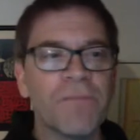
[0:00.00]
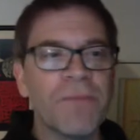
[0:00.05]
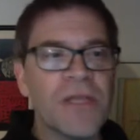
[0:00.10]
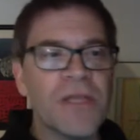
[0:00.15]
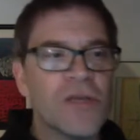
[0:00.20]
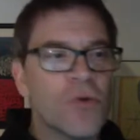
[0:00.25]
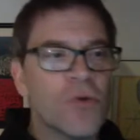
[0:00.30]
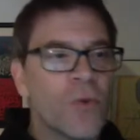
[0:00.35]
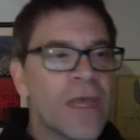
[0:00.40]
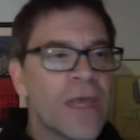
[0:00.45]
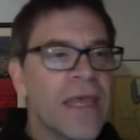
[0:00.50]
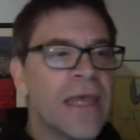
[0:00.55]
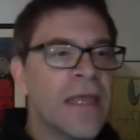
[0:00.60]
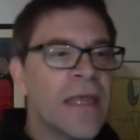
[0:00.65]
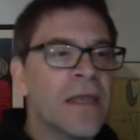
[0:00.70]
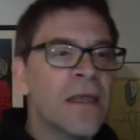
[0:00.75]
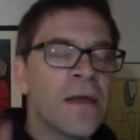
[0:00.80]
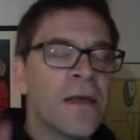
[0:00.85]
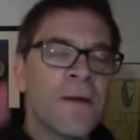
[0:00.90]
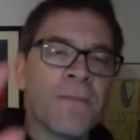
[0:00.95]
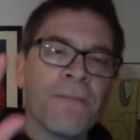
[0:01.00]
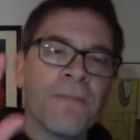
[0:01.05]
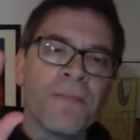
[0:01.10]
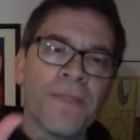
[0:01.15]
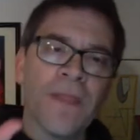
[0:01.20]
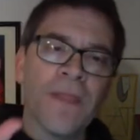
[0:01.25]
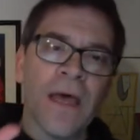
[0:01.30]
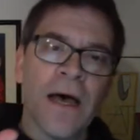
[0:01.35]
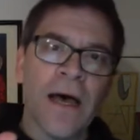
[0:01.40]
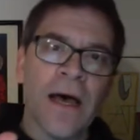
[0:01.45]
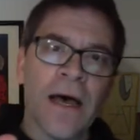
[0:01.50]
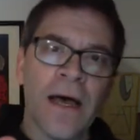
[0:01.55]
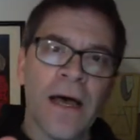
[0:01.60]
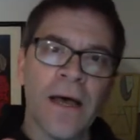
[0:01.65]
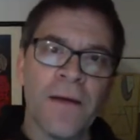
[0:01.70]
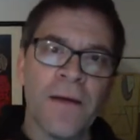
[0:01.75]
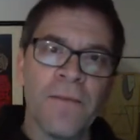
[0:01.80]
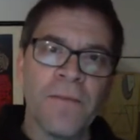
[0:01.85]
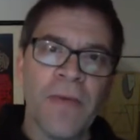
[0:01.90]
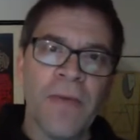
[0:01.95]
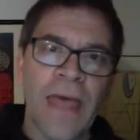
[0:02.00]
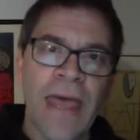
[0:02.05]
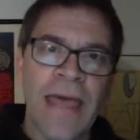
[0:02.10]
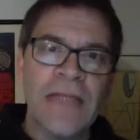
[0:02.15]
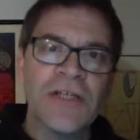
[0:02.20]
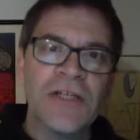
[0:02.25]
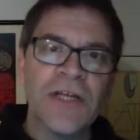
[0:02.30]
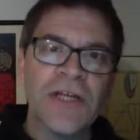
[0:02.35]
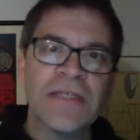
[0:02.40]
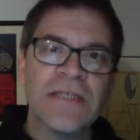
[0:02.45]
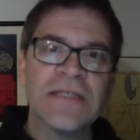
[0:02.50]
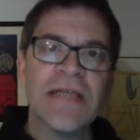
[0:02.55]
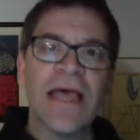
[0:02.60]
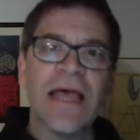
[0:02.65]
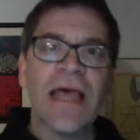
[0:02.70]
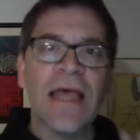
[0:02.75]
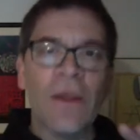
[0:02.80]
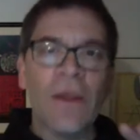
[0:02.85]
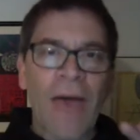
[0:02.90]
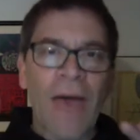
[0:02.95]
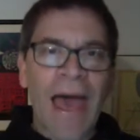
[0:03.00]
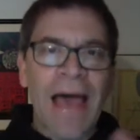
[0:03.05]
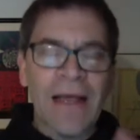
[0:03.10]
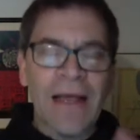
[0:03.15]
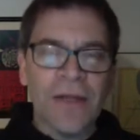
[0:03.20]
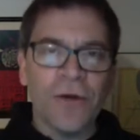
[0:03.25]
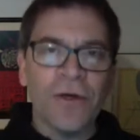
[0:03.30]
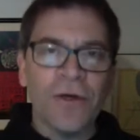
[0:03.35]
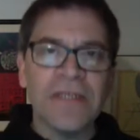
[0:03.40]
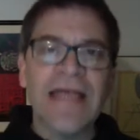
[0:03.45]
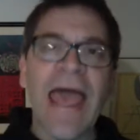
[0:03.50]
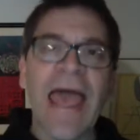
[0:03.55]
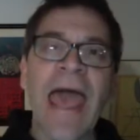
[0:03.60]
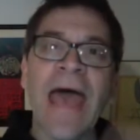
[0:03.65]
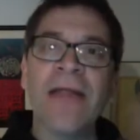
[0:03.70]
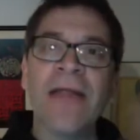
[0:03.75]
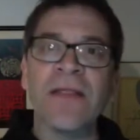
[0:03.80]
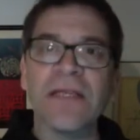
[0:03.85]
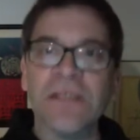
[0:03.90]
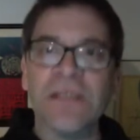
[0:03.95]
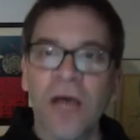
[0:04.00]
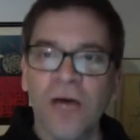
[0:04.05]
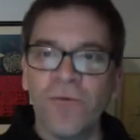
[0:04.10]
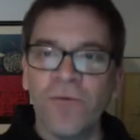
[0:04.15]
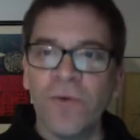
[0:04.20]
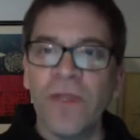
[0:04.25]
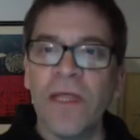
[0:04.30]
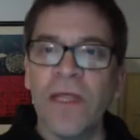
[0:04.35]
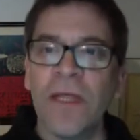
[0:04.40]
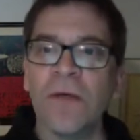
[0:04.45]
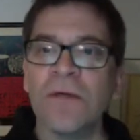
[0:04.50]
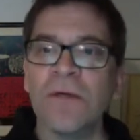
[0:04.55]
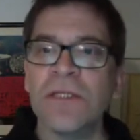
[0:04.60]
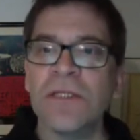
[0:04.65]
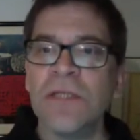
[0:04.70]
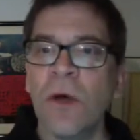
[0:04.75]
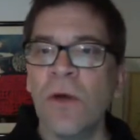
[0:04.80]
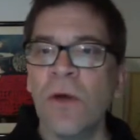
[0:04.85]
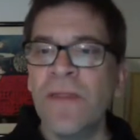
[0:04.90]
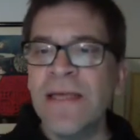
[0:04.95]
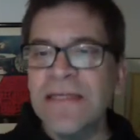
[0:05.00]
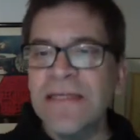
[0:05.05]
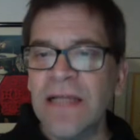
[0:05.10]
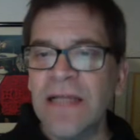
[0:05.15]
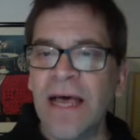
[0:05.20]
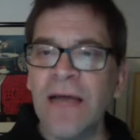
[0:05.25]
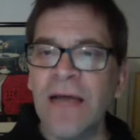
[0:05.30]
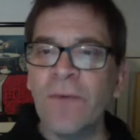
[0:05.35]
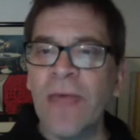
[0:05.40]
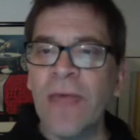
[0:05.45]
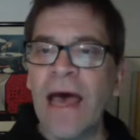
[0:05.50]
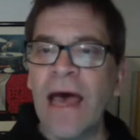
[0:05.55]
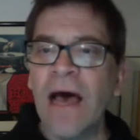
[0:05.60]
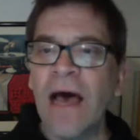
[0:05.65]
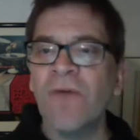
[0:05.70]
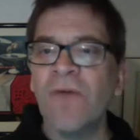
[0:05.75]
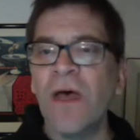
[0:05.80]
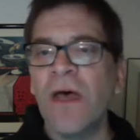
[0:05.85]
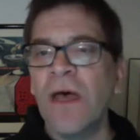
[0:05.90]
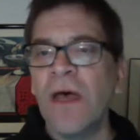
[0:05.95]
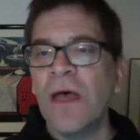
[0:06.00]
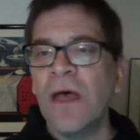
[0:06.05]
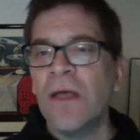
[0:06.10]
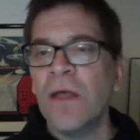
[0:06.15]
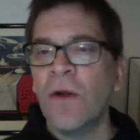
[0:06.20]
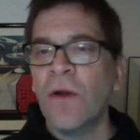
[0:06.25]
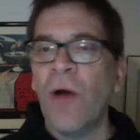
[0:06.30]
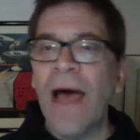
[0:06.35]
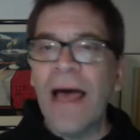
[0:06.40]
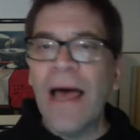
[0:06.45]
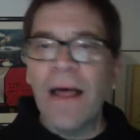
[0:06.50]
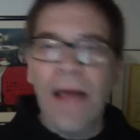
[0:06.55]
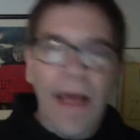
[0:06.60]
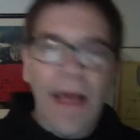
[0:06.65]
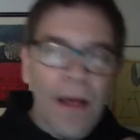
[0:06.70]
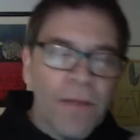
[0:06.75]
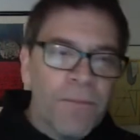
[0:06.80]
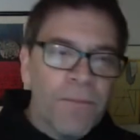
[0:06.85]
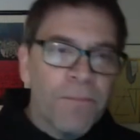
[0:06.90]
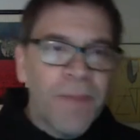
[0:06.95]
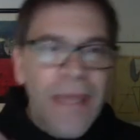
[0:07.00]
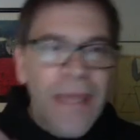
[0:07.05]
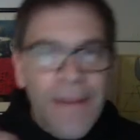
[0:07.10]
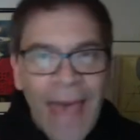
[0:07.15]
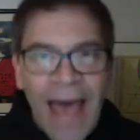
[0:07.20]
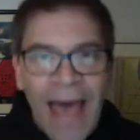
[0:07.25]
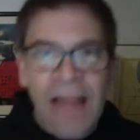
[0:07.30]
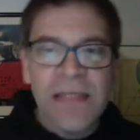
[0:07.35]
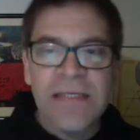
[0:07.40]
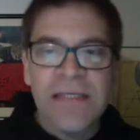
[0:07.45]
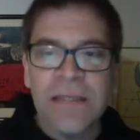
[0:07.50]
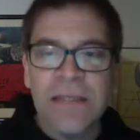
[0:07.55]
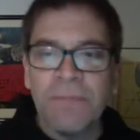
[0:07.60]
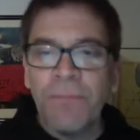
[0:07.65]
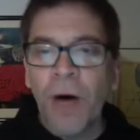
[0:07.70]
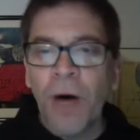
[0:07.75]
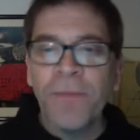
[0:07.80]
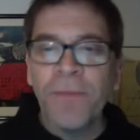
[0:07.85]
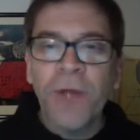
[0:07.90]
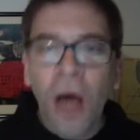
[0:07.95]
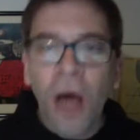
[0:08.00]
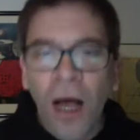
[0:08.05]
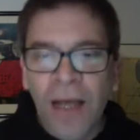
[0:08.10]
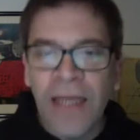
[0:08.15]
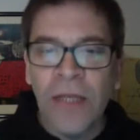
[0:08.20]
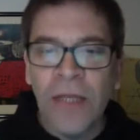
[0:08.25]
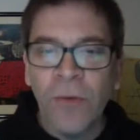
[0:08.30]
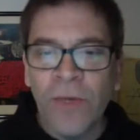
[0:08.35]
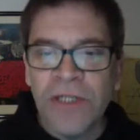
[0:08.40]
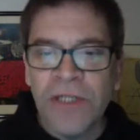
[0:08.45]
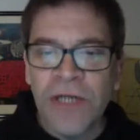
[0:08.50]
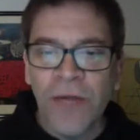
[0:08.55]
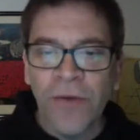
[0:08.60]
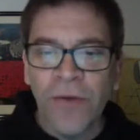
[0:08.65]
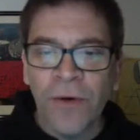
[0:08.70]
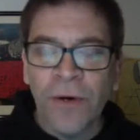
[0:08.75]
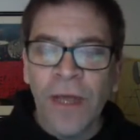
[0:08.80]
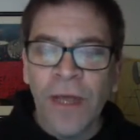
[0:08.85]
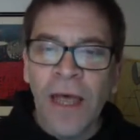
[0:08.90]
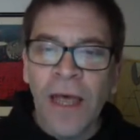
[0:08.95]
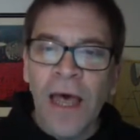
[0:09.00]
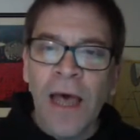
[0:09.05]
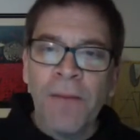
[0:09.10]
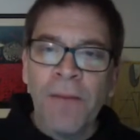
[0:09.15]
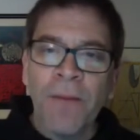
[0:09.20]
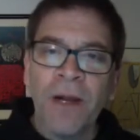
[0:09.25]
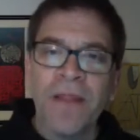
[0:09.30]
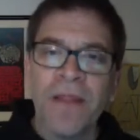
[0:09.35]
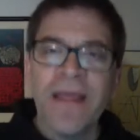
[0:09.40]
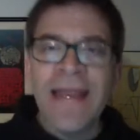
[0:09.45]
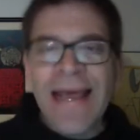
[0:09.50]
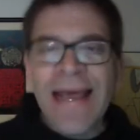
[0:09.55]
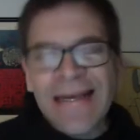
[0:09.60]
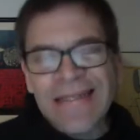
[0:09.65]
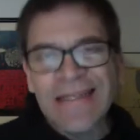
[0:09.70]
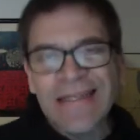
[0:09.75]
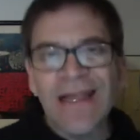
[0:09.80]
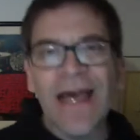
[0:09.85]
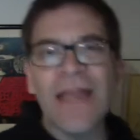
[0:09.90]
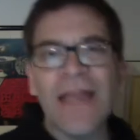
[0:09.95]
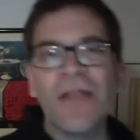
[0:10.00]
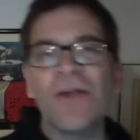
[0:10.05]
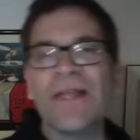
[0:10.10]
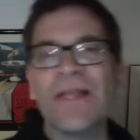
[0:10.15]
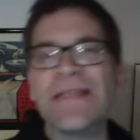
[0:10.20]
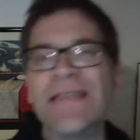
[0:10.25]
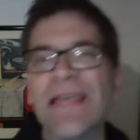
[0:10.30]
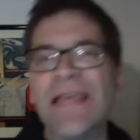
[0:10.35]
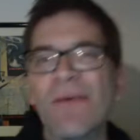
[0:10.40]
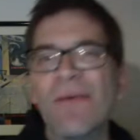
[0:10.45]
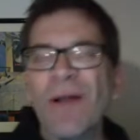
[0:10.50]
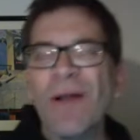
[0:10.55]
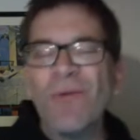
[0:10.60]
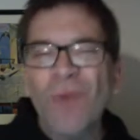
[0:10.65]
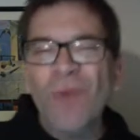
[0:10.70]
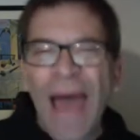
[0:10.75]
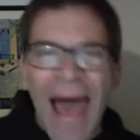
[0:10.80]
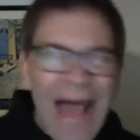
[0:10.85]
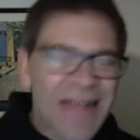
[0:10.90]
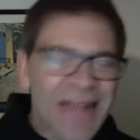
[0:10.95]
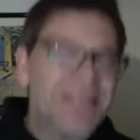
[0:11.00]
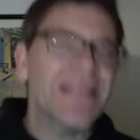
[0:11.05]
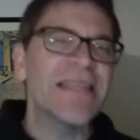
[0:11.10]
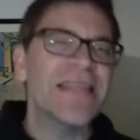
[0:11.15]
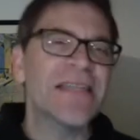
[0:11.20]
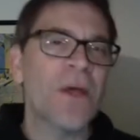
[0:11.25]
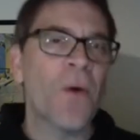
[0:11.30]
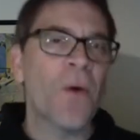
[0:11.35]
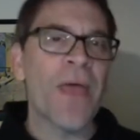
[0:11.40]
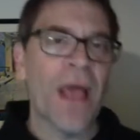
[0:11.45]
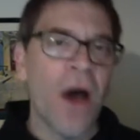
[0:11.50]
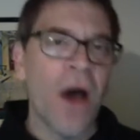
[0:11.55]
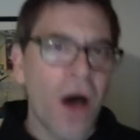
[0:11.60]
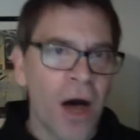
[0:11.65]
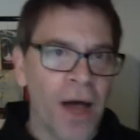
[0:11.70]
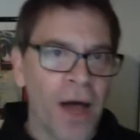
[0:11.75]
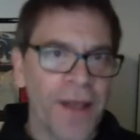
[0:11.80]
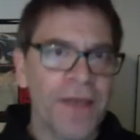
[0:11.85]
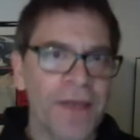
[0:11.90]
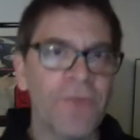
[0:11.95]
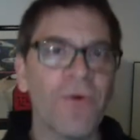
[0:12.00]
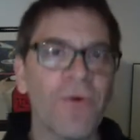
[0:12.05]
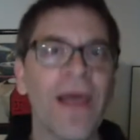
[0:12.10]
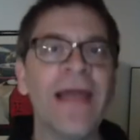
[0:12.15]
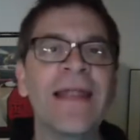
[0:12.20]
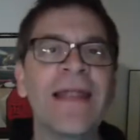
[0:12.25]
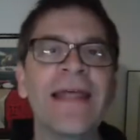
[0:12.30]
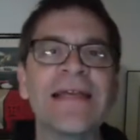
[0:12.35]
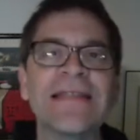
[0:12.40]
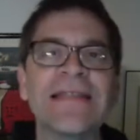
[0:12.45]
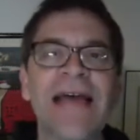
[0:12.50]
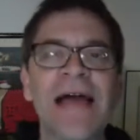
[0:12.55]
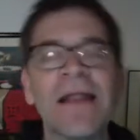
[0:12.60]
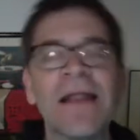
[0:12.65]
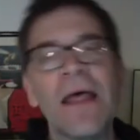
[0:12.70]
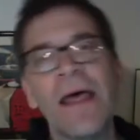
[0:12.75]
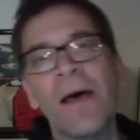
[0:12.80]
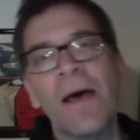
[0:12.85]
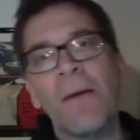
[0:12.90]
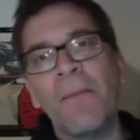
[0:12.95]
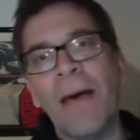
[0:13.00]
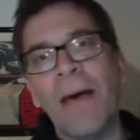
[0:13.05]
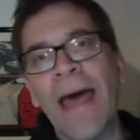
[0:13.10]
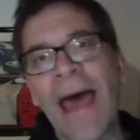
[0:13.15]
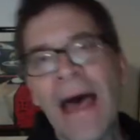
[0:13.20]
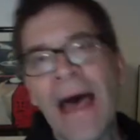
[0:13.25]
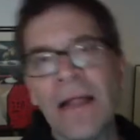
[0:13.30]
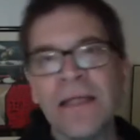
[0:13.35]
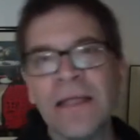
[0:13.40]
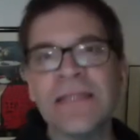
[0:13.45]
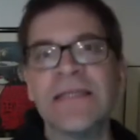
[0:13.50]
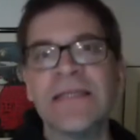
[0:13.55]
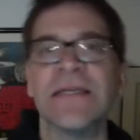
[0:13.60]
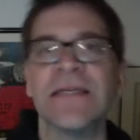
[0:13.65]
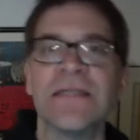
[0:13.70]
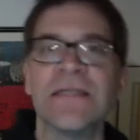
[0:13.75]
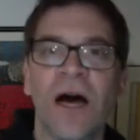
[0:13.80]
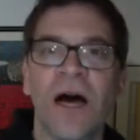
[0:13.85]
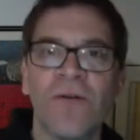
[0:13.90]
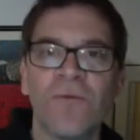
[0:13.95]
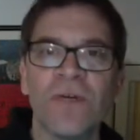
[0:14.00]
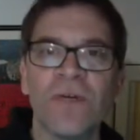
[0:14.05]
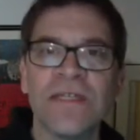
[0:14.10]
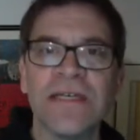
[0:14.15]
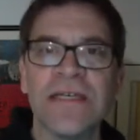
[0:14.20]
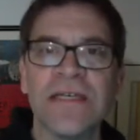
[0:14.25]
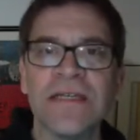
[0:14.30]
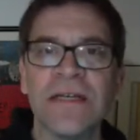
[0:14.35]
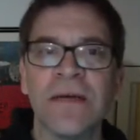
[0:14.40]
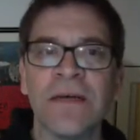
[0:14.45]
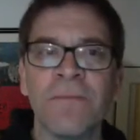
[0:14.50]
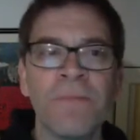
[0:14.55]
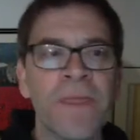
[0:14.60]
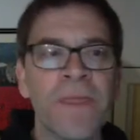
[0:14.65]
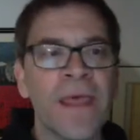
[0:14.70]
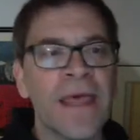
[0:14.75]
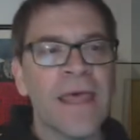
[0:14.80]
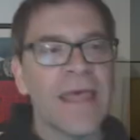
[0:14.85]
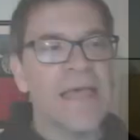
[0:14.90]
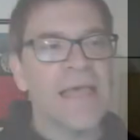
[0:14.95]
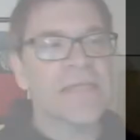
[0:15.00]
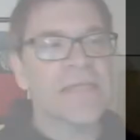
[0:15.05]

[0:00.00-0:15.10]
between agents, actors, and the software they use. So on this slide, we have, Alice and Bob talking to each other. But on the next slide, you can see what actually is going on, right, is that Alice's software system is